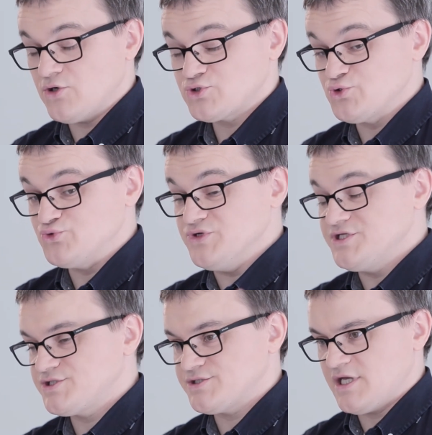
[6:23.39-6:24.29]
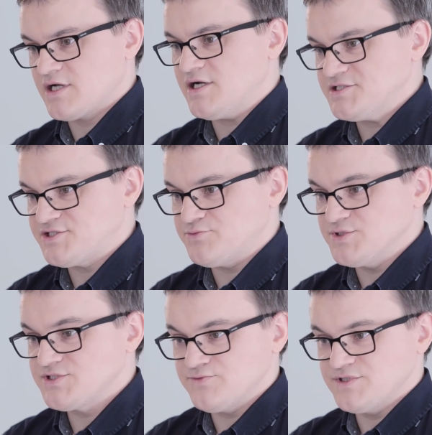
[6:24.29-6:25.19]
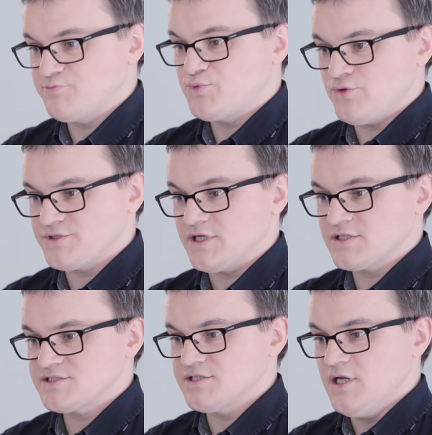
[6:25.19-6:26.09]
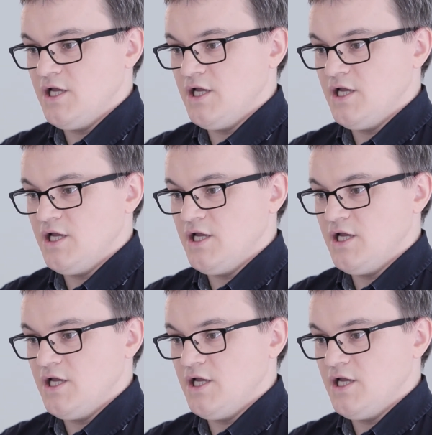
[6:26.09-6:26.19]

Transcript: how to reach their customers with the products,